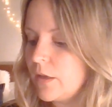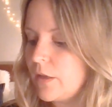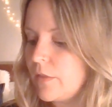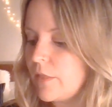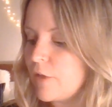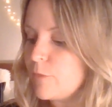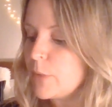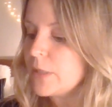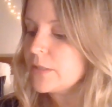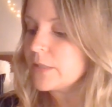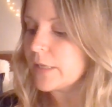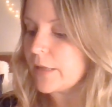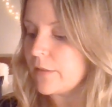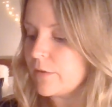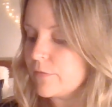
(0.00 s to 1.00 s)
They've been
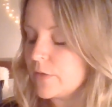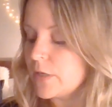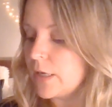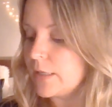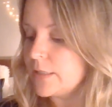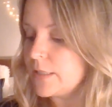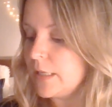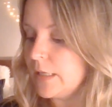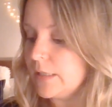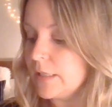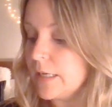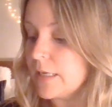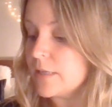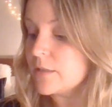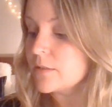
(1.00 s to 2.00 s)
together for 19
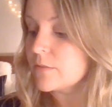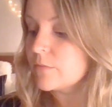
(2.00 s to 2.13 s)
years.